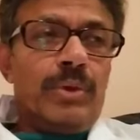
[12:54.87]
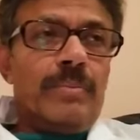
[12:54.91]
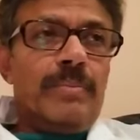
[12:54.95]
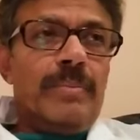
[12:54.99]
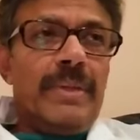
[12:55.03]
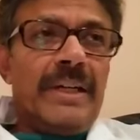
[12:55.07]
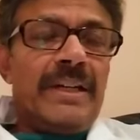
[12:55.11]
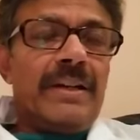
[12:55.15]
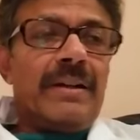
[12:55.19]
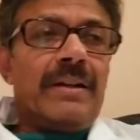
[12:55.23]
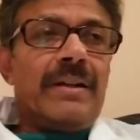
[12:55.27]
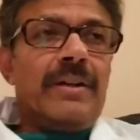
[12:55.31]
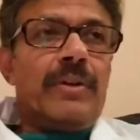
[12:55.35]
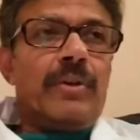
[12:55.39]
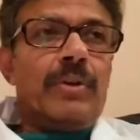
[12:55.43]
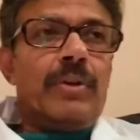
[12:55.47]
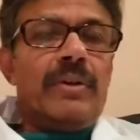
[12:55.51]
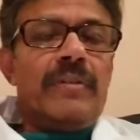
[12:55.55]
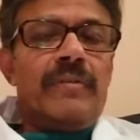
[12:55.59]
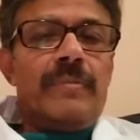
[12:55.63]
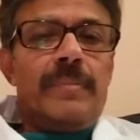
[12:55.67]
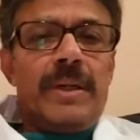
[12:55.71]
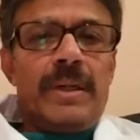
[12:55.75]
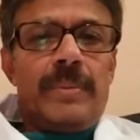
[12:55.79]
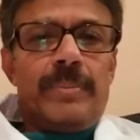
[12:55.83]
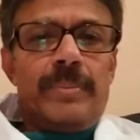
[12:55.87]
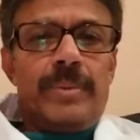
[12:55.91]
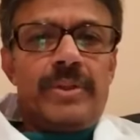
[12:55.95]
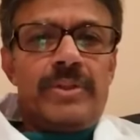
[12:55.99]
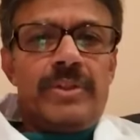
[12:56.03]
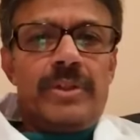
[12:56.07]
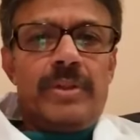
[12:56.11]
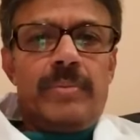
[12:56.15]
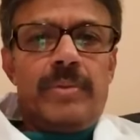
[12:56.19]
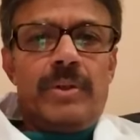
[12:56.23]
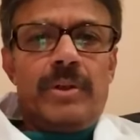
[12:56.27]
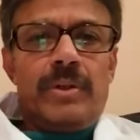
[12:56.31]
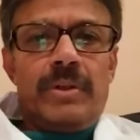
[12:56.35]
better control of blood
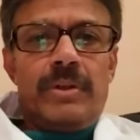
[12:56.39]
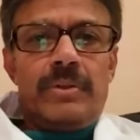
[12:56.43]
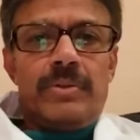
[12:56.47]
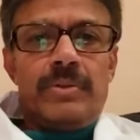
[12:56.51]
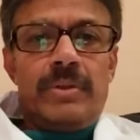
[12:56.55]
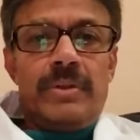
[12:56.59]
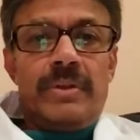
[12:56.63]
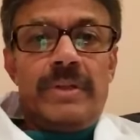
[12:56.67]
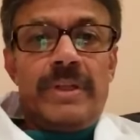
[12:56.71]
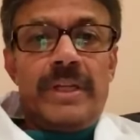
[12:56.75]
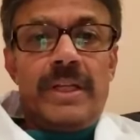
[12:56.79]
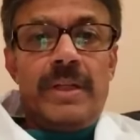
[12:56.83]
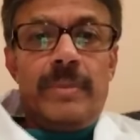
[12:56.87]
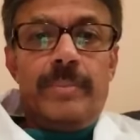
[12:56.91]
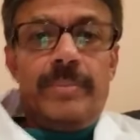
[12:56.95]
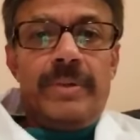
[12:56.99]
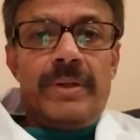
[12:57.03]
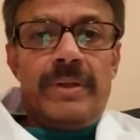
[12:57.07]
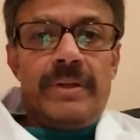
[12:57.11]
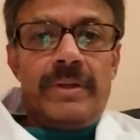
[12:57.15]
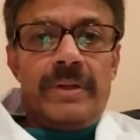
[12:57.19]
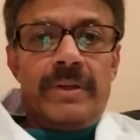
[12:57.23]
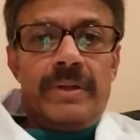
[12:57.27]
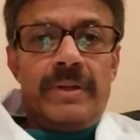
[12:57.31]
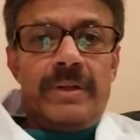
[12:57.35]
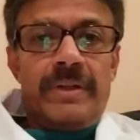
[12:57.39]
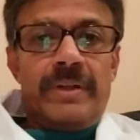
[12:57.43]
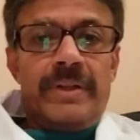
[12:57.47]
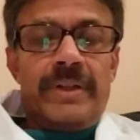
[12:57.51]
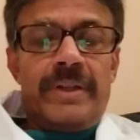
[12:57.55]
pressure, but also they help in